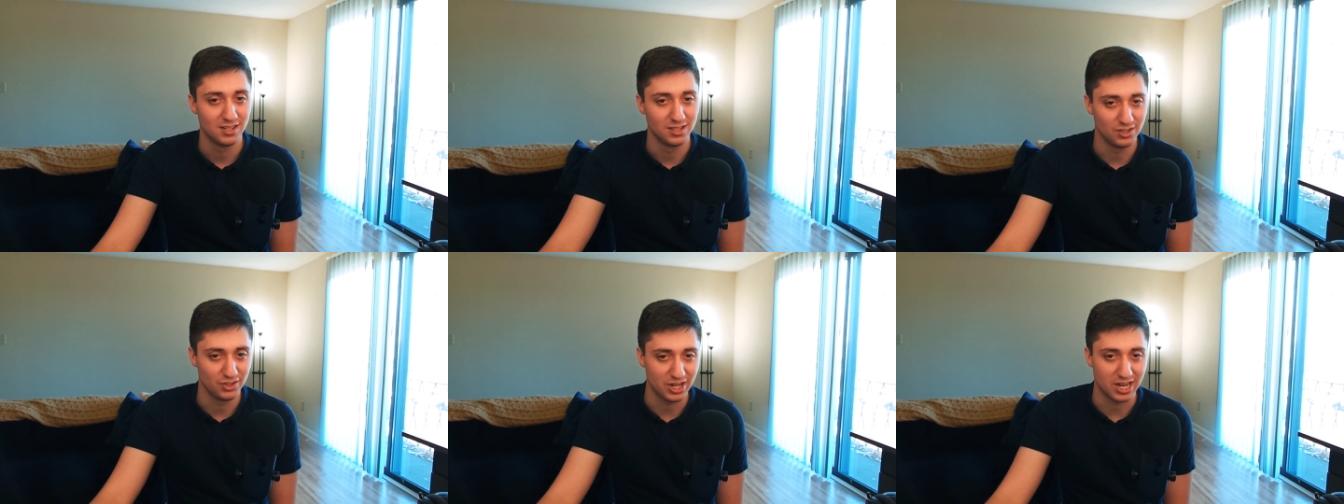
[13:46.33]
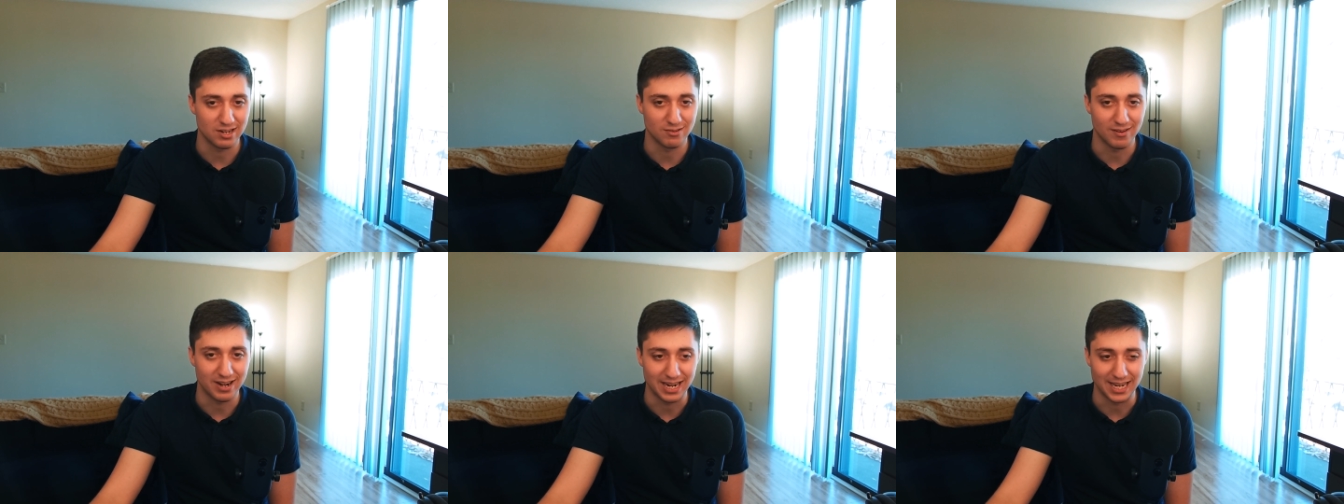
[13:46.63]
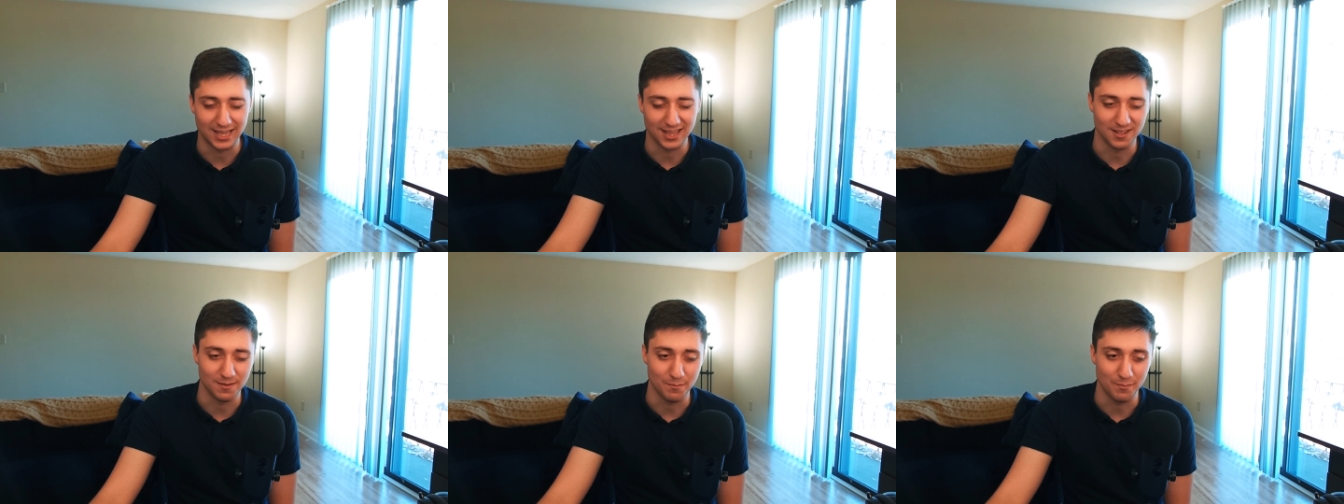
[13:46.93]

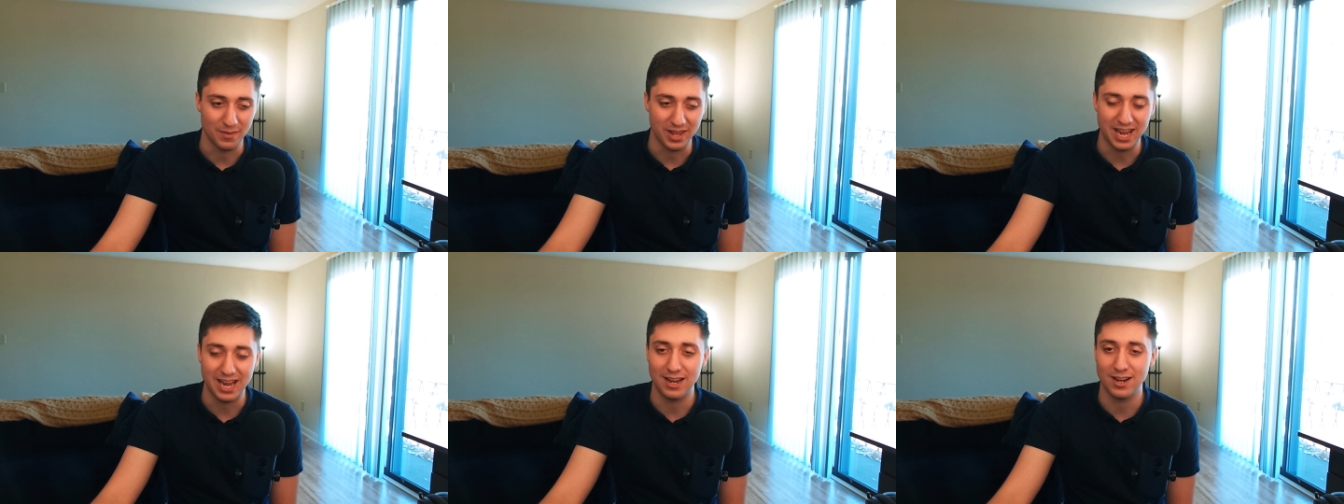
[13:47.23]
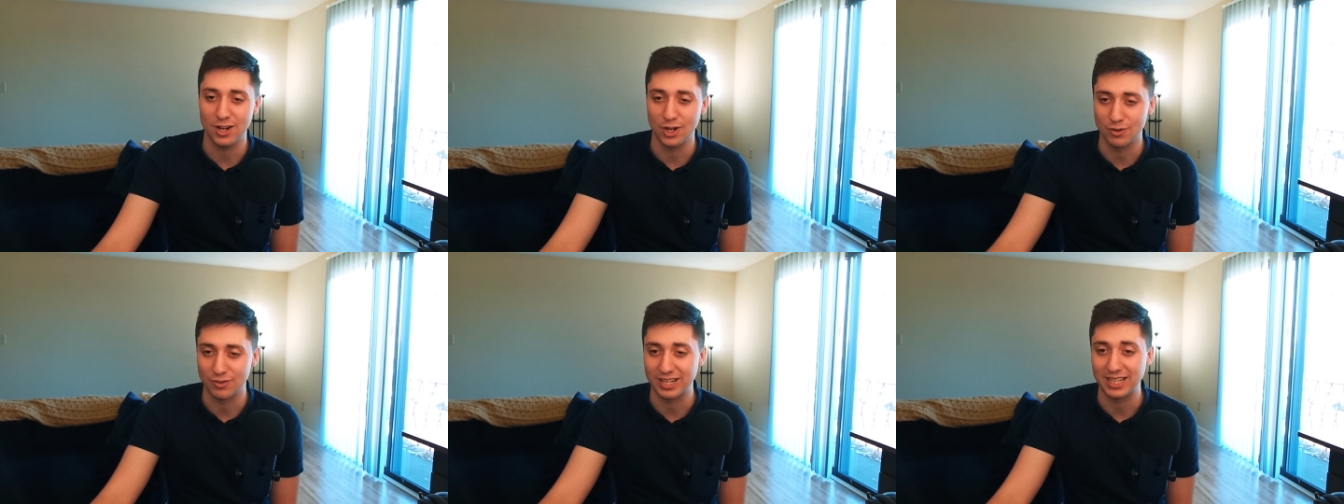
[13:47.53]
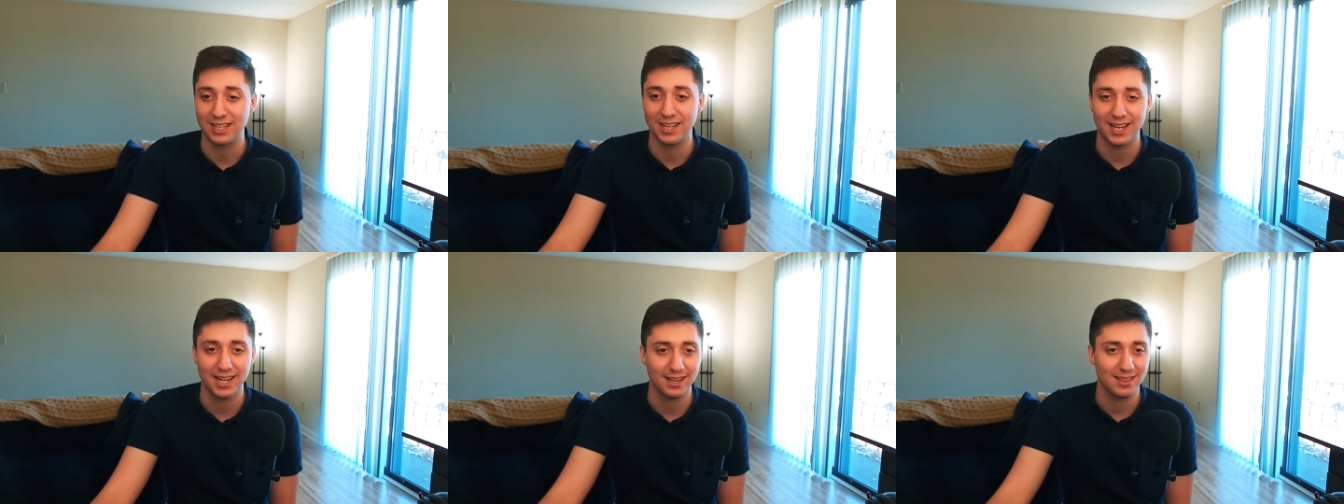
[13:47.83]
generating them in a
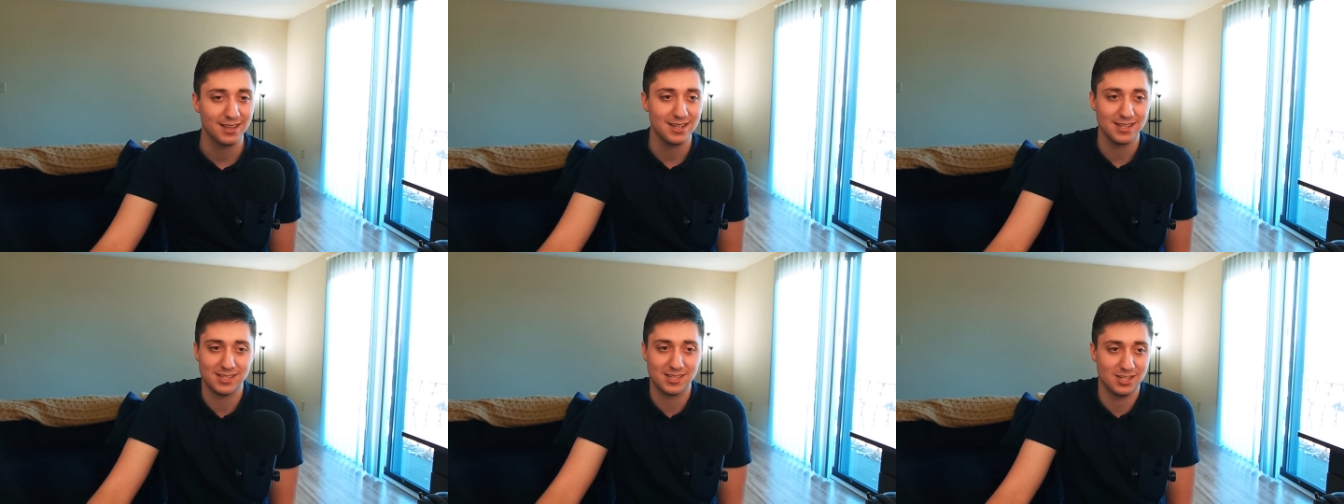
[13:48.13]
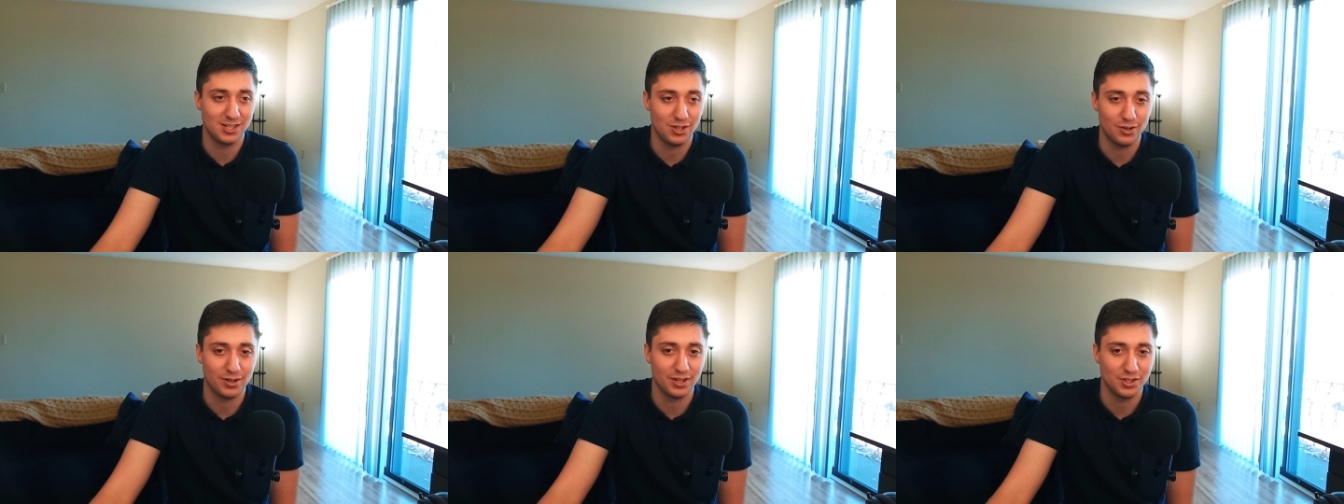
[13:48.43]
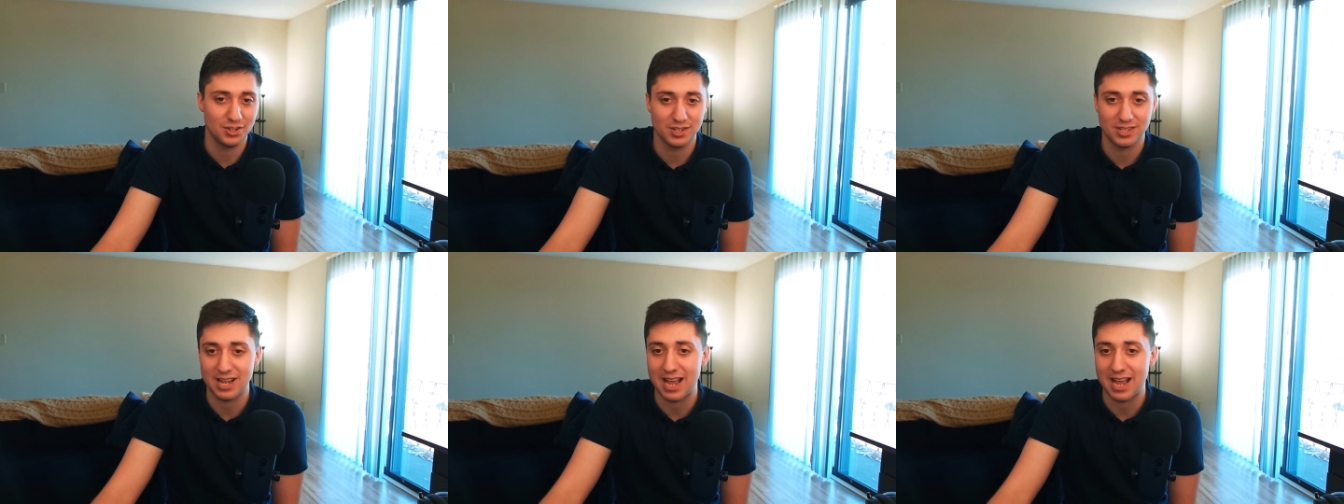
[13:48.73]
grid like this, and you can just